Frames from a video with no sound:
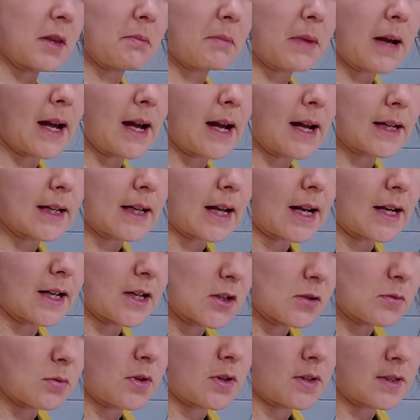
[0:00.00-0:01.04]
of the bag. And
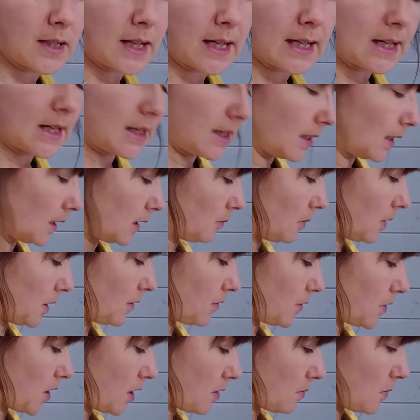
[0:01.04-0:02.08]
it's worth taking a little bit
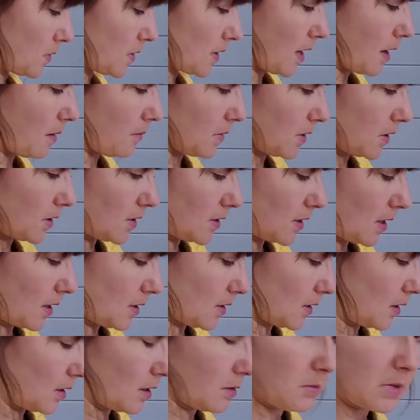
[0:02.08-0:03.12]
of time with that, because
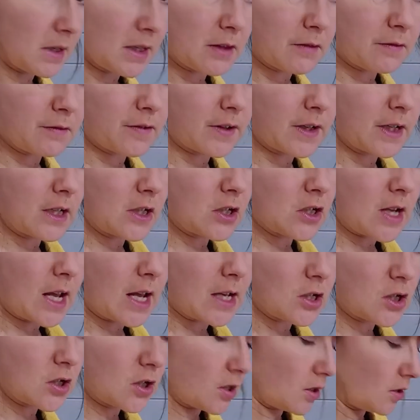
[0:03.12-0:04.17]
that's going to be the finished
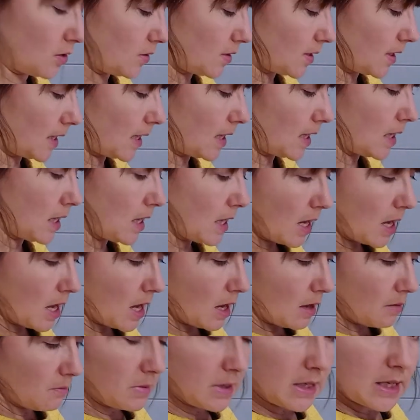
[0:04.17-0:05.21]
edge that you see.
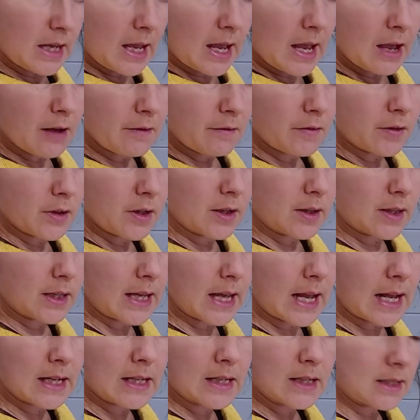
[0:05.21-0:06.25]
Be careful at the
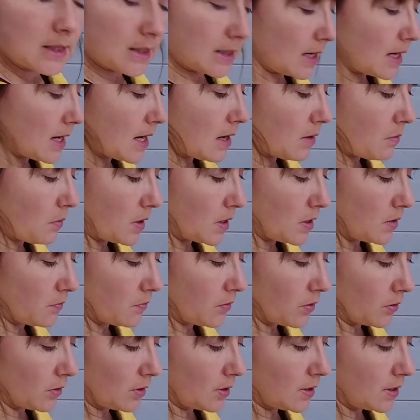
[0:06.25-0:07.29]
ends here where you've
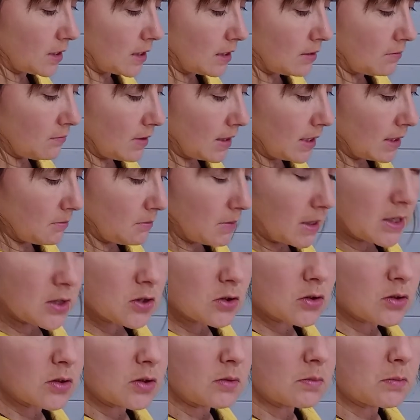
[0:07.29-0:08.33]
got the D-ring. Make
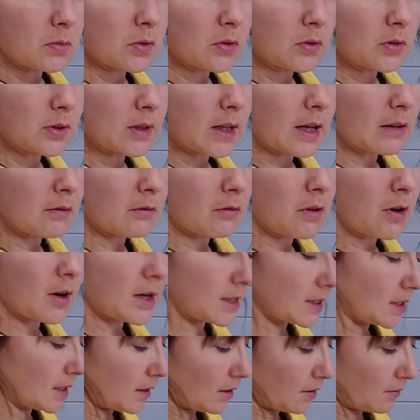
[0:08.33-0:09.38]
sure you pull that
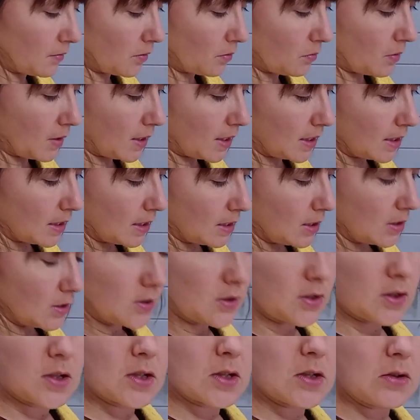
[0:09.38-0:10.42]
right out of the way
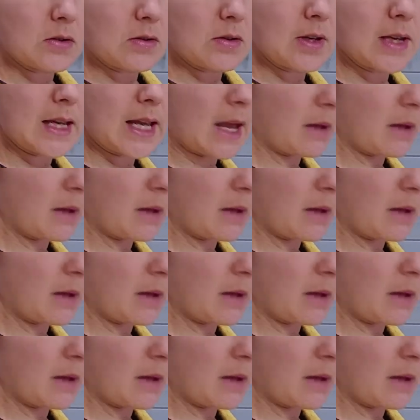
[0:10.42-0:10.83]
so that you can